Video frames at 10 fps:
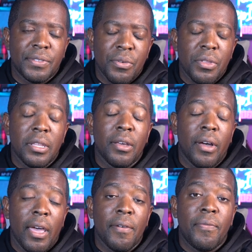So then they'll
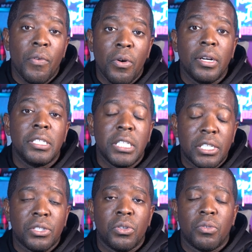have four
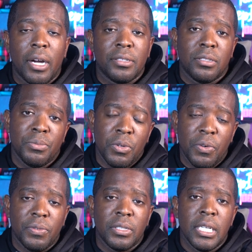additional roster
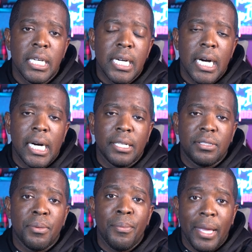moves uh,
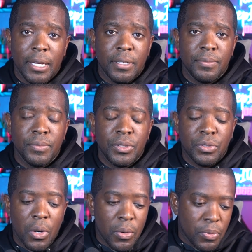to make.
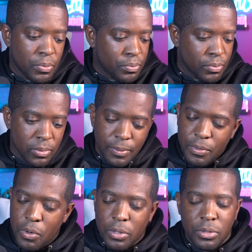So of
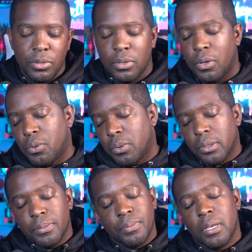course, you know
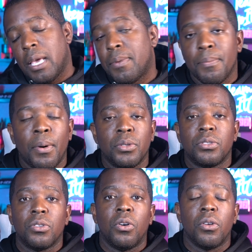we'll keep you
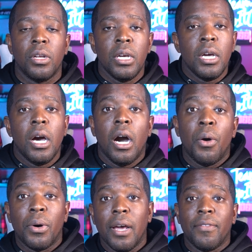posted on
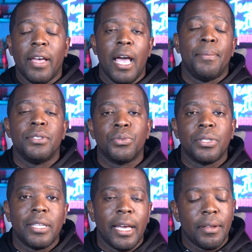uh, whatever happens
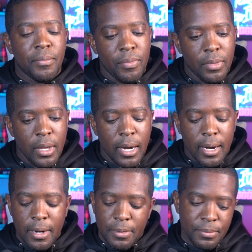with that.
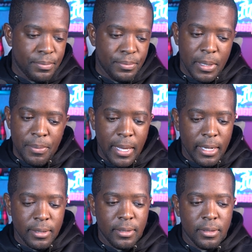Um, but
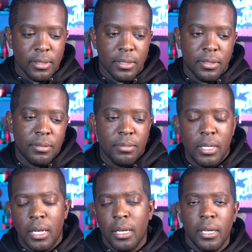man, this is just
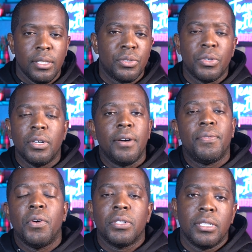it's a real
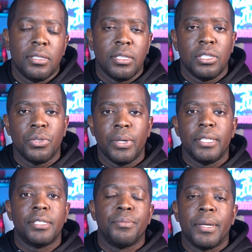unfortunate
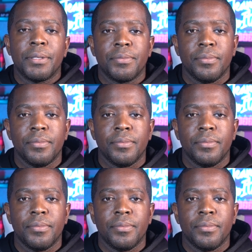situation, man.